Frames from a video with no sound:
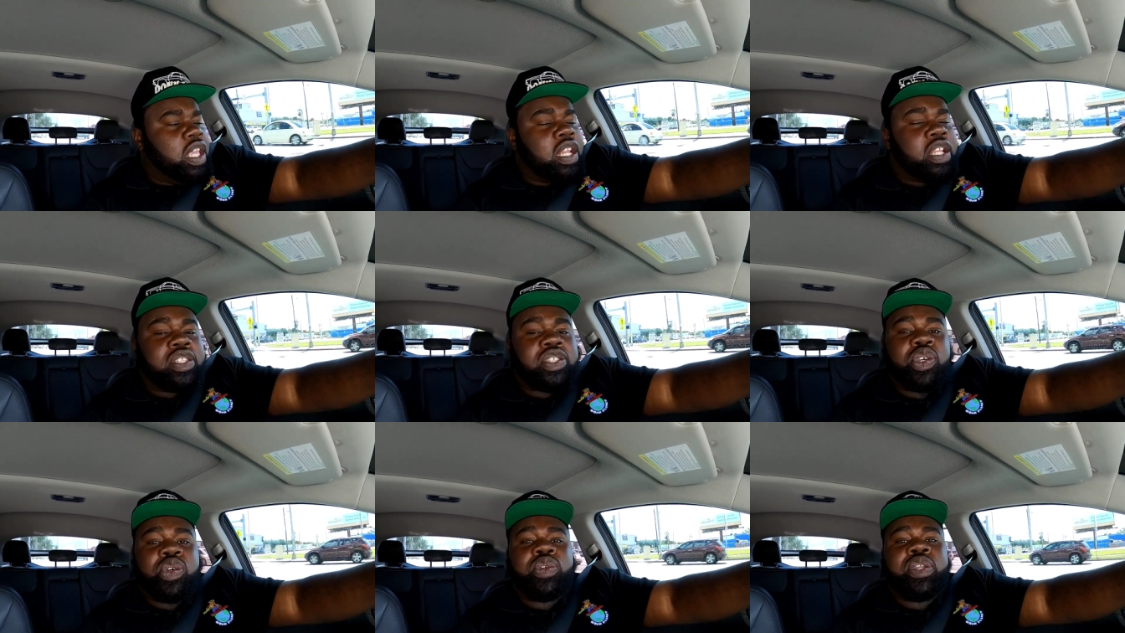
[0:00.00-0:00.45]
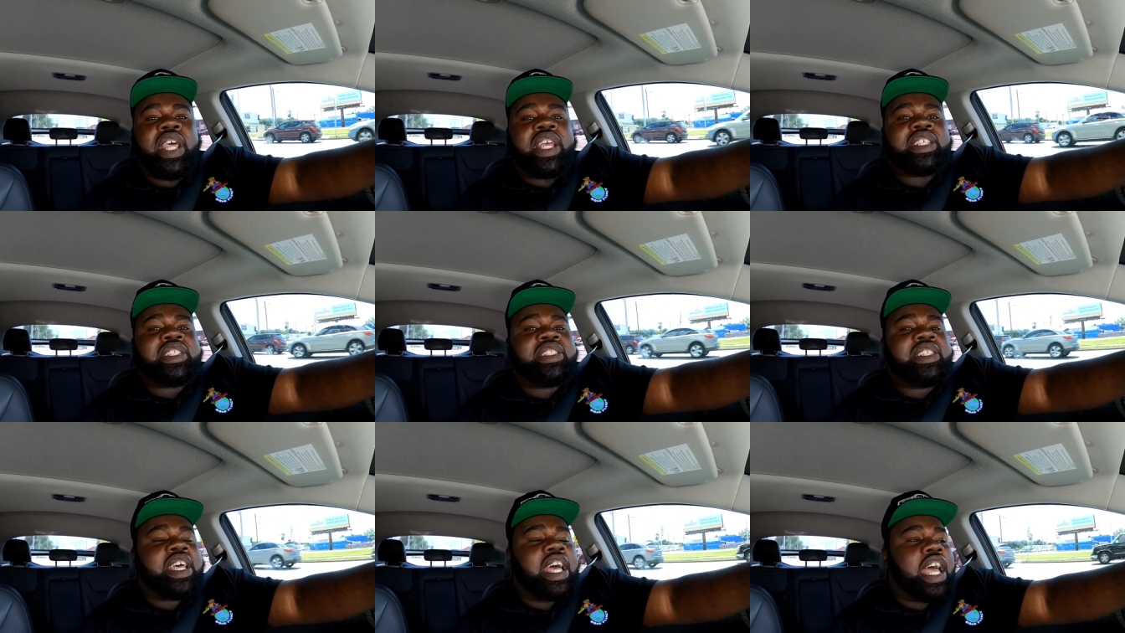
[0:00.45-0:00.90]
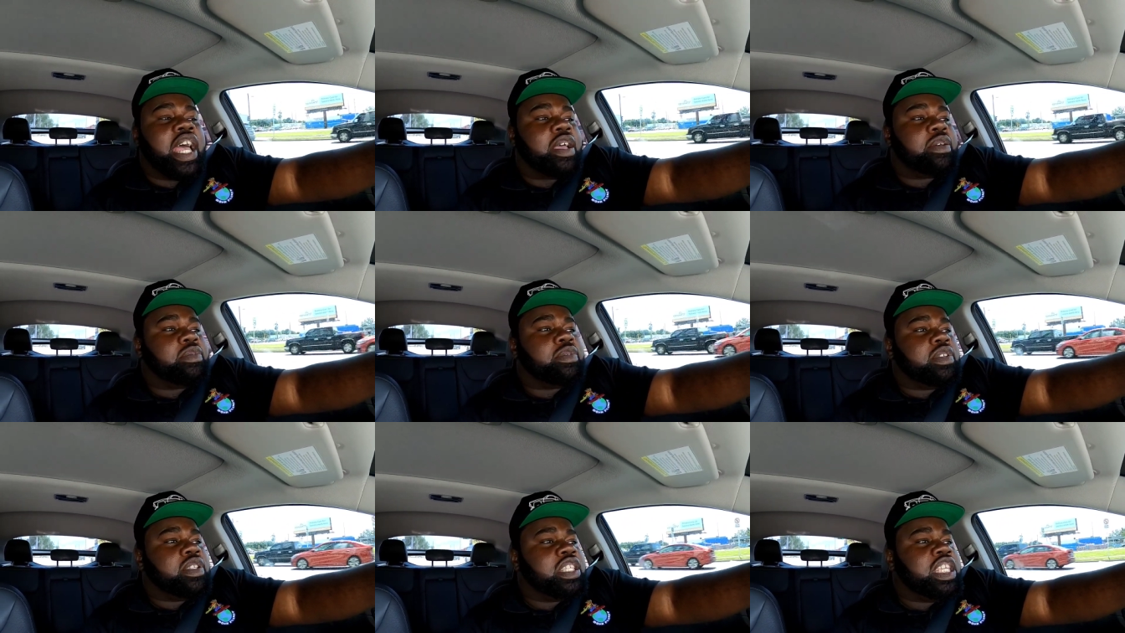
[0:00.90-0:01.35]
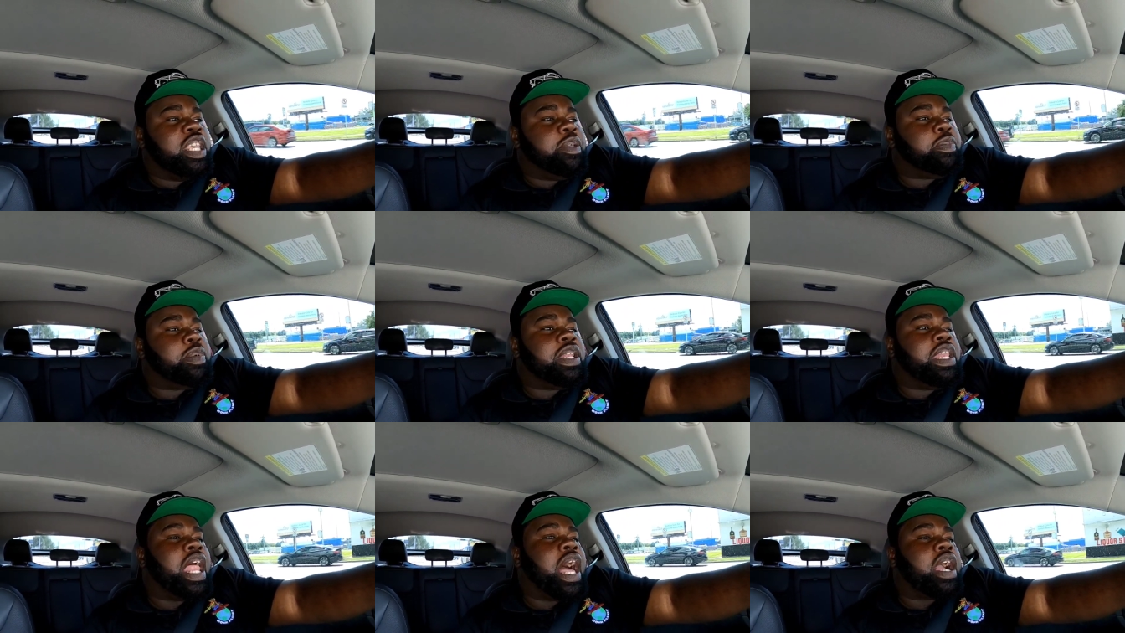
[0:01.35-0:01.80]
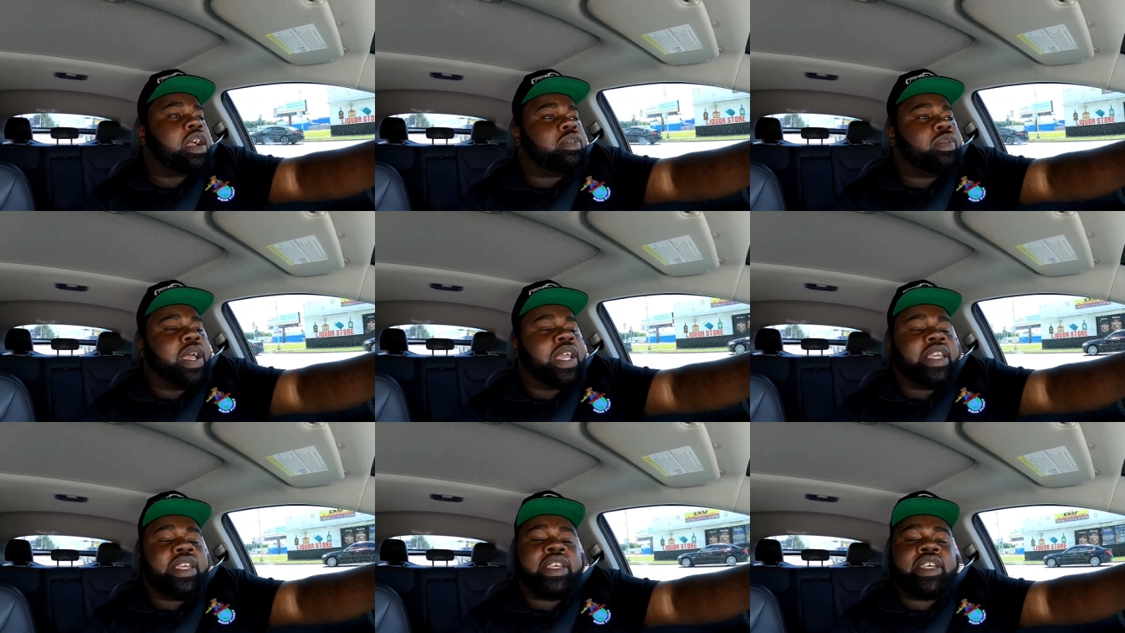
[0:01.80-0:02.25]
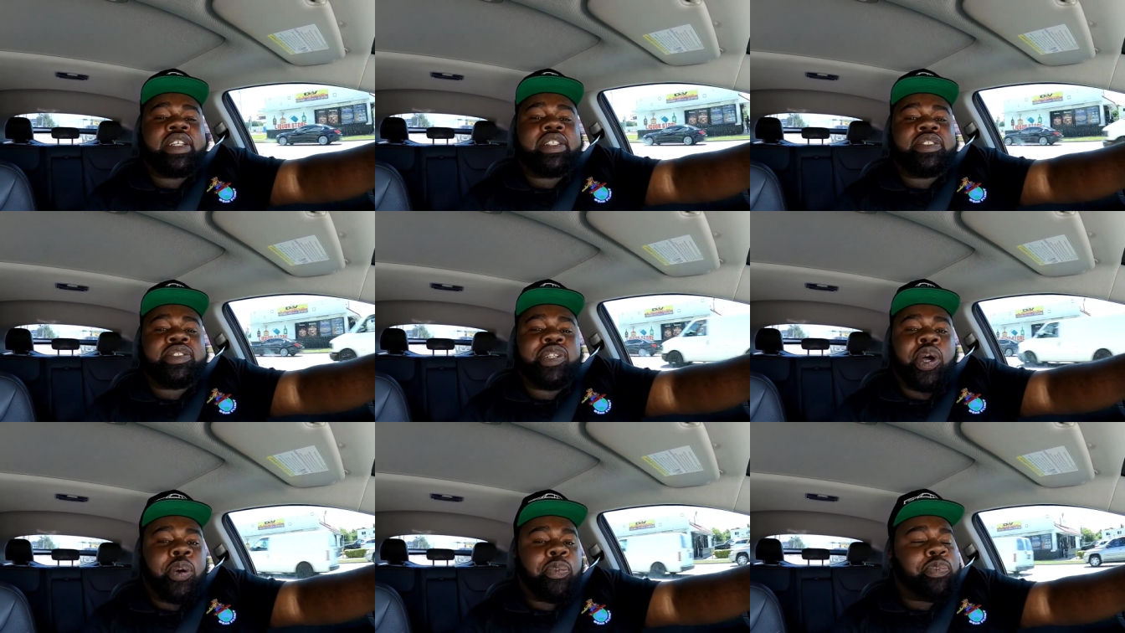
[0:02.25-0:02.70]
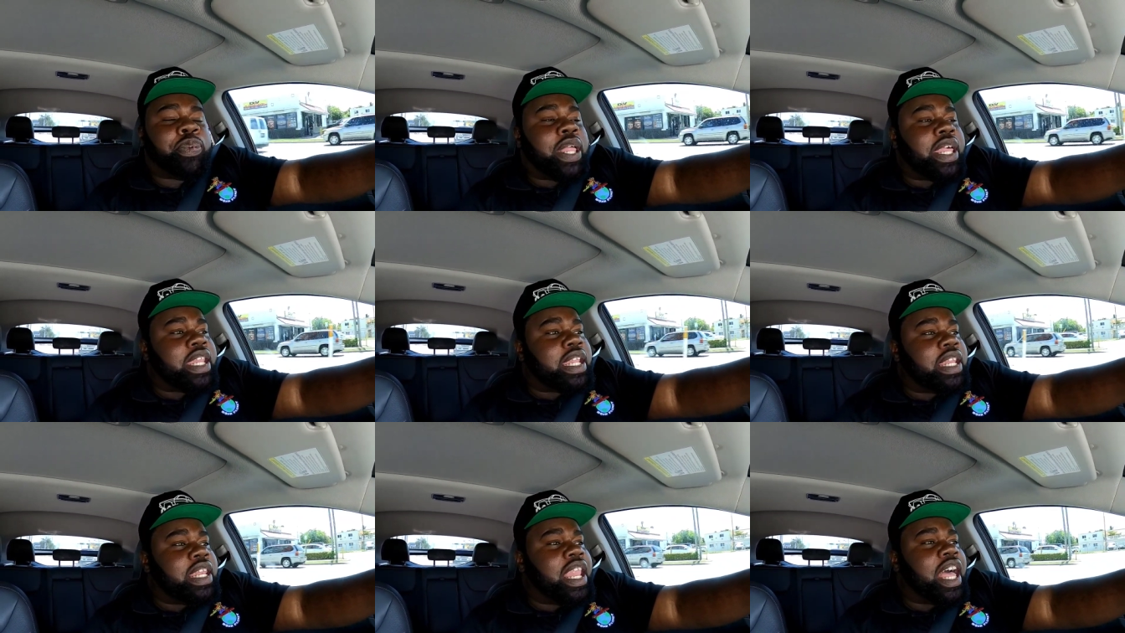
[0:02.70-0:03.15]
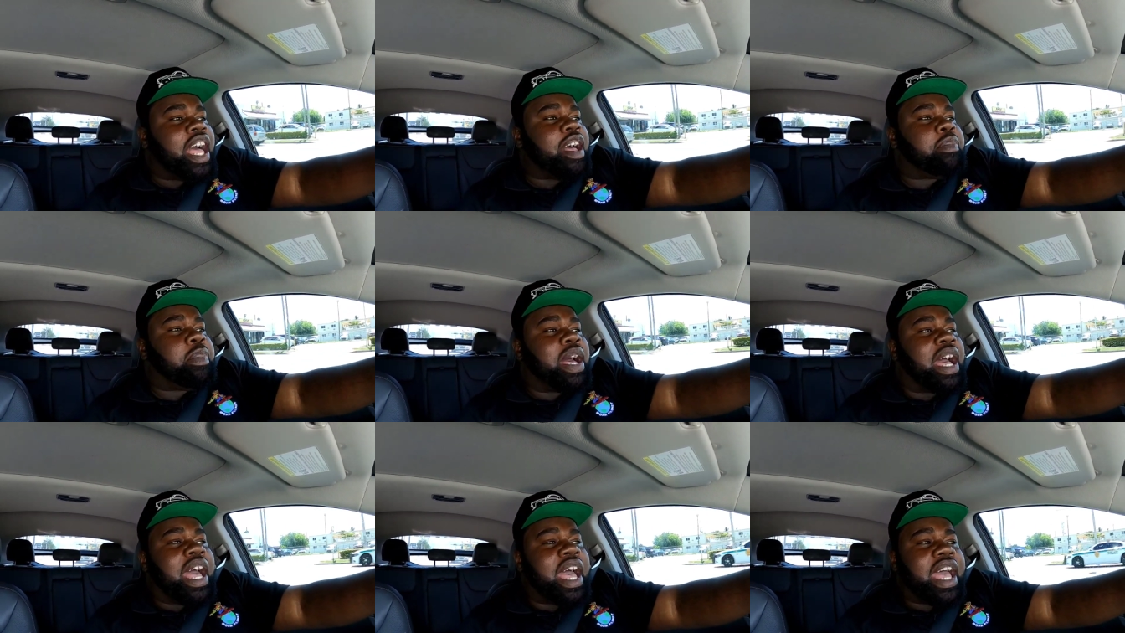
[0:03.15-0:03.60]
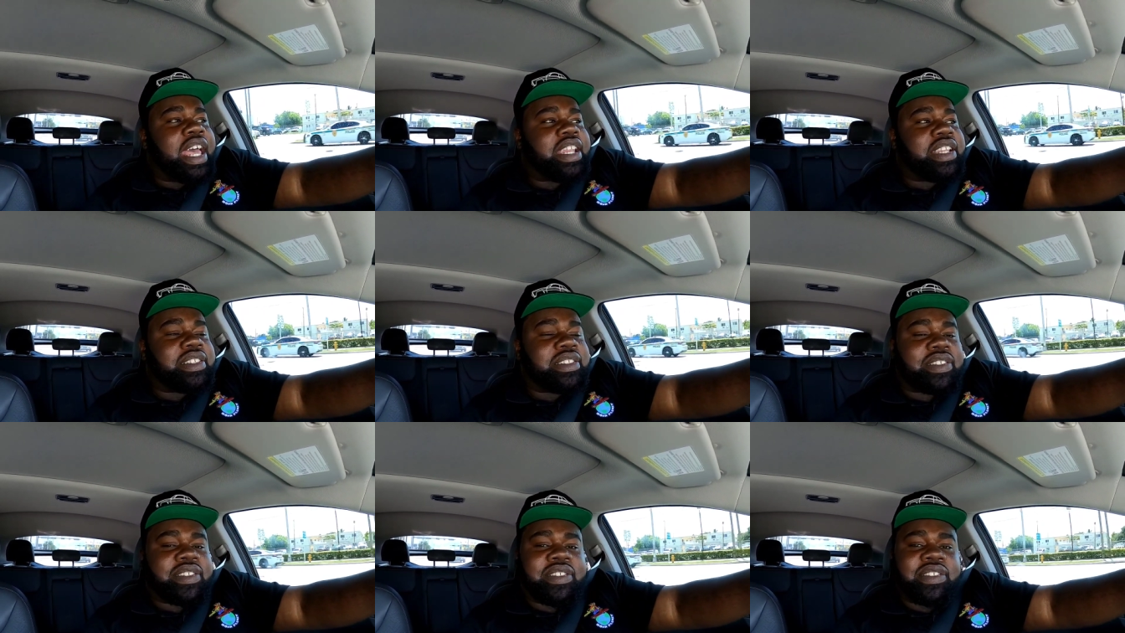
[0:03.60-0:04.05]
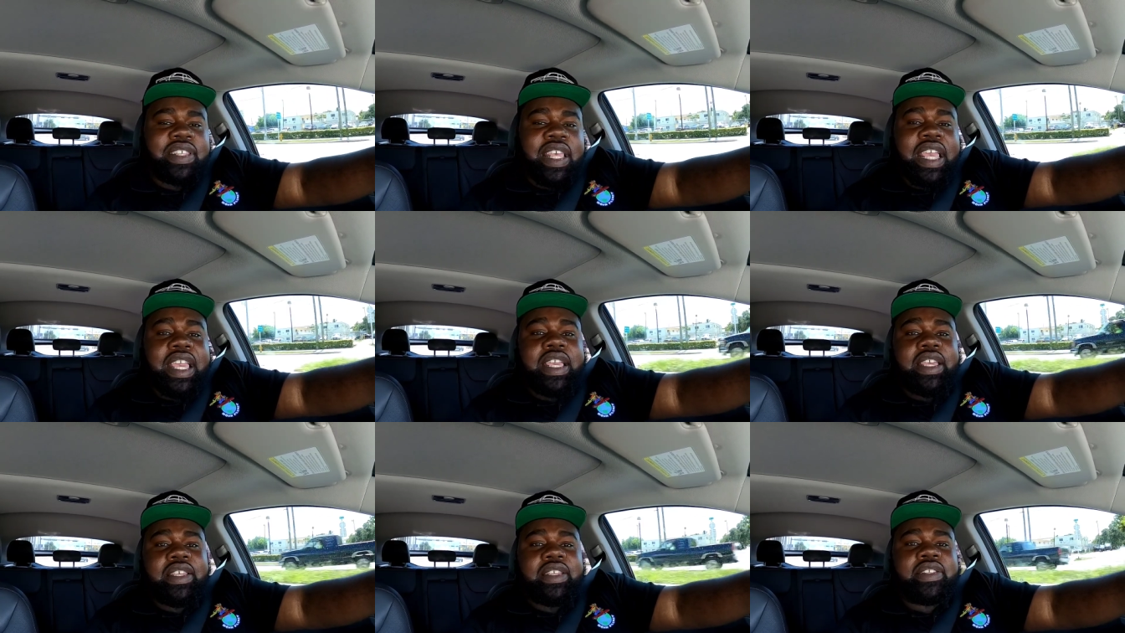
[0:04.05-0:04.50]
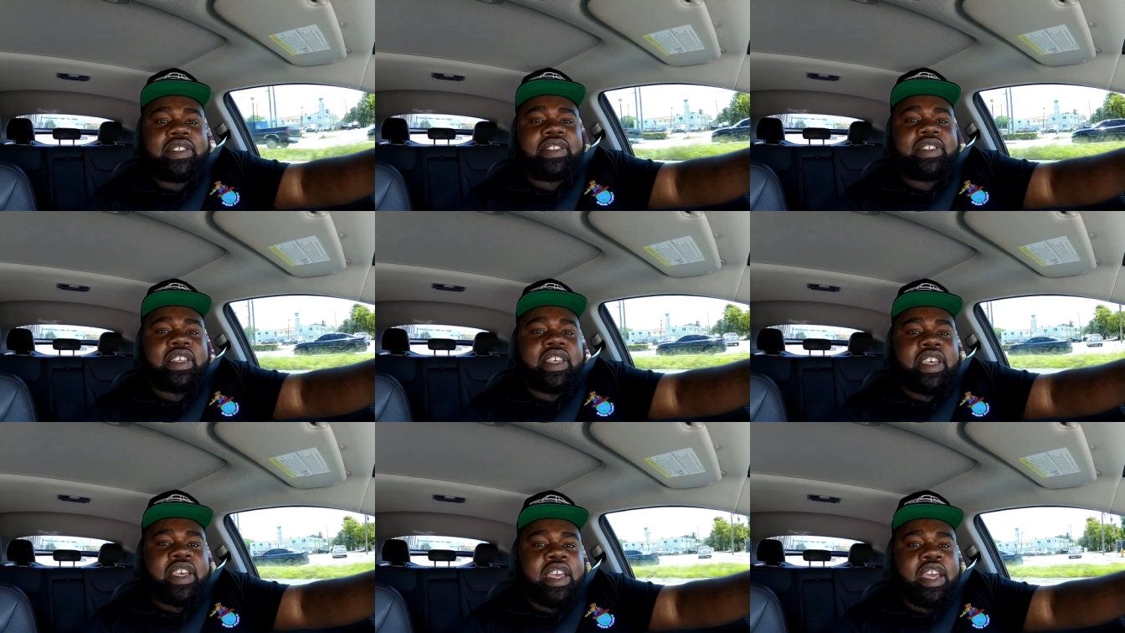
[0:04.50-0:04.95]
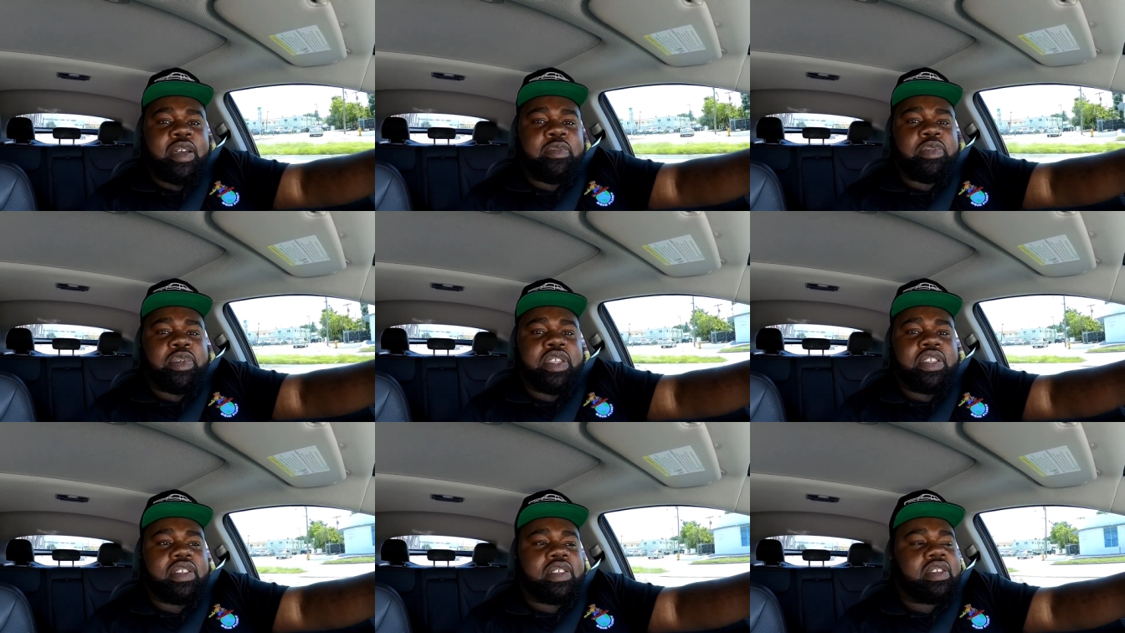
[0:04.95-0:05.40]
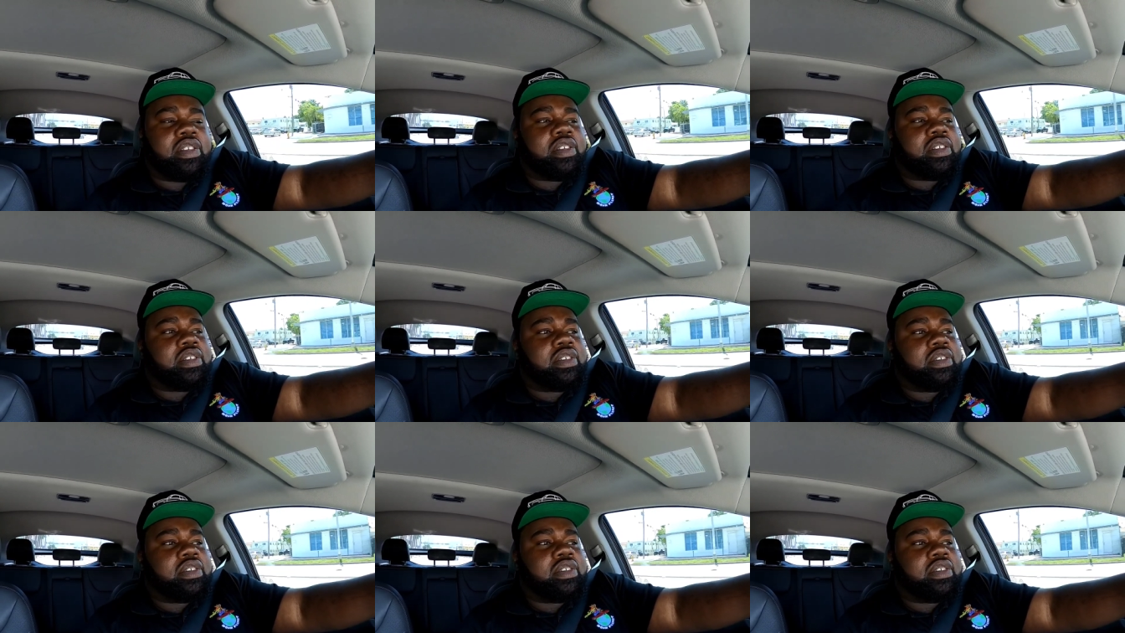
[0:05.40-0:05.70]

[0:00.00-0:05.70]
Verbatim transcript: And until next time, keep it locked right here. Donk Planet Live behind the scenes, you hear me?